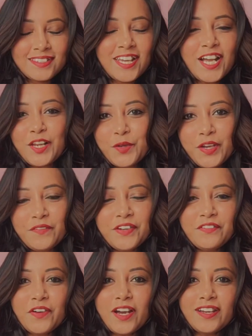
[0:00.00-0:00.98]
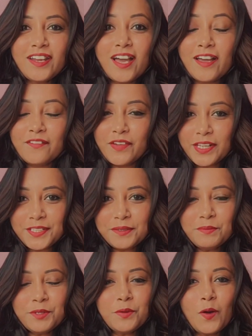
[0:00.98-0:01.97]
Hello everyone, I welcome
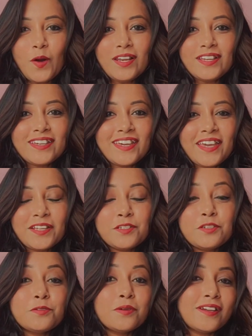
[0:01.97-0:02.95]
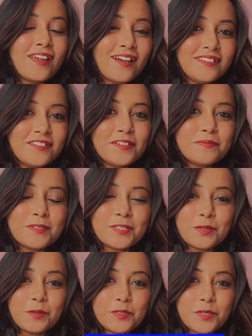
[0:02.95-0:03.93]
you all again to another
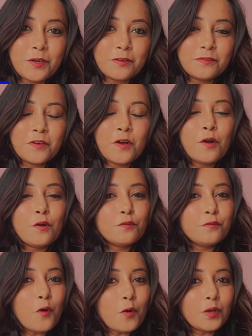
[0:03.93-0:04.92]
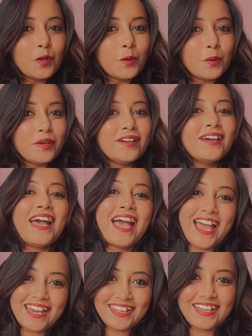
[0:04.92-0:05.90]
episode of Folklore
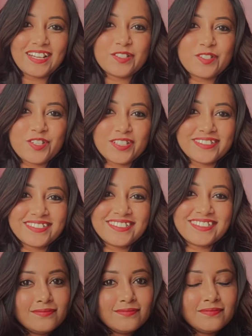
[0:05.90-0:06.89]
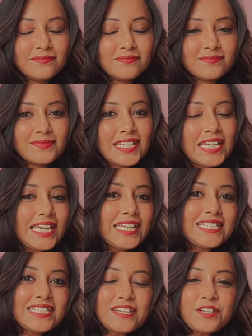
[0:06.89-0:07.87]
and Culture.
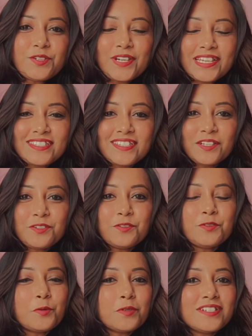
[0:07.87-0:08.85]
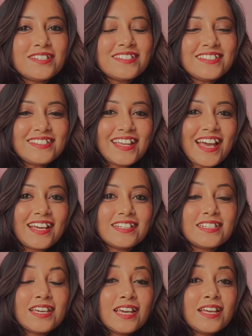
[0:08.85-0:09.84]
It's interesting to notice
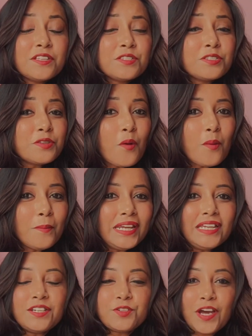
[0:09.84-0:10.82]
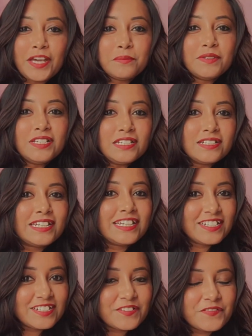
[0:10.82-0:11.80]
that so many tribal
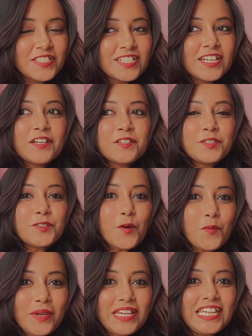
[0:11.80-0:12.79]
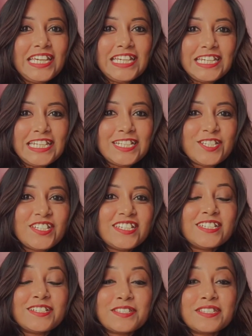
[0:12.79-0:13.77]
narratives, so many
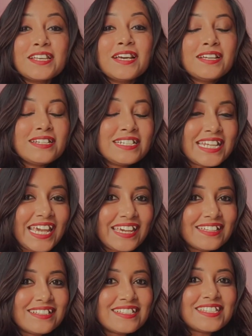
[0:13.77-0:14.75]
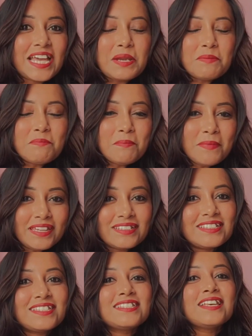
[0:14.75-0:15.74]
indigenous tales and
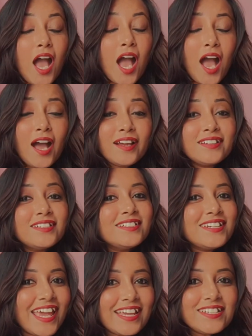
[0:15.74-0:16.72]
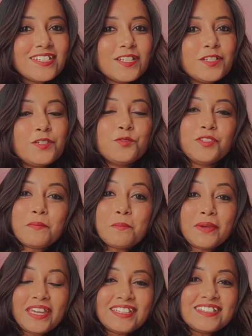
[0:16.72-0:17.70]
myths are connected to the
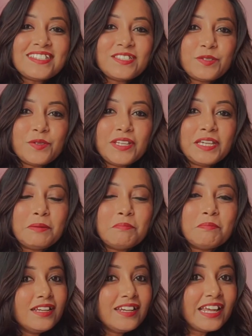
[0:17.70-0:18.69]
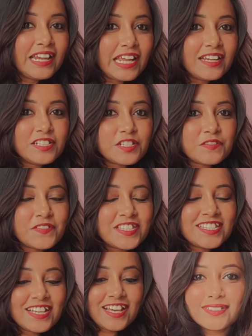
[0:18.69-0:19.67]
mainstream
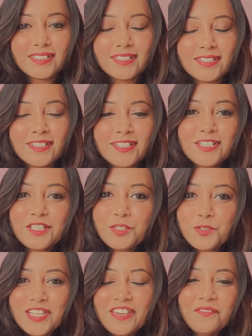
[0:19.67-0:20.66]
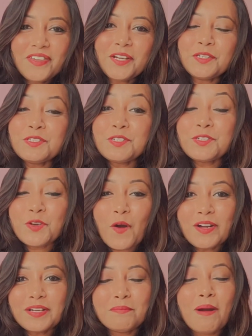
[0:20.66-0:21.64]
narratives. Today we are going to
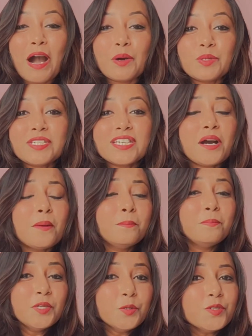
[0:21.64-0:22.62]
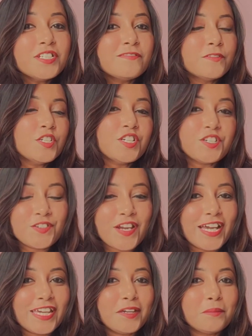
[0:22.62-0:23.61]
talk about a beautiful
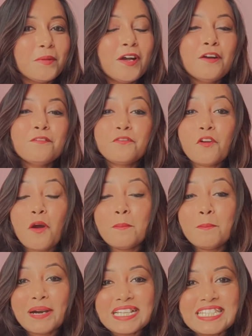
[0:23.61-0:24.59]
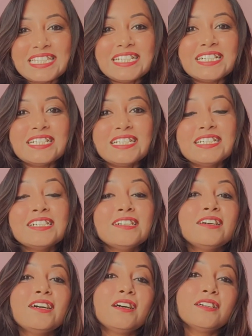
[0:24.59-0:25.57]
tribe from Bastar,
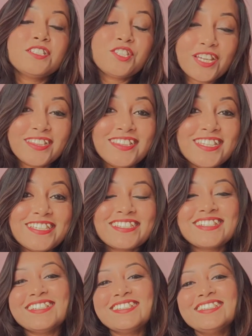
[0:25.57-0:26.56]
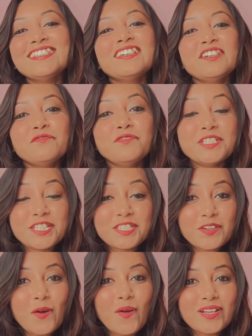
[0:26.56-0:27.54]
Chhattisgarh, which is
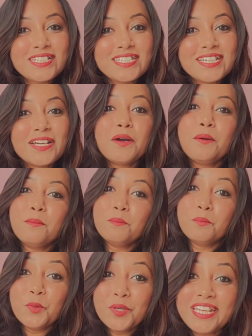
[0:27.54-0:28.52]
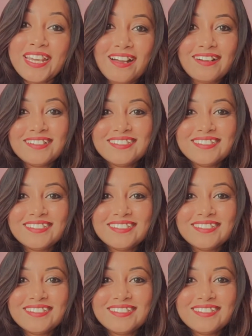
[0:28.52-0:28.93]
called Muria.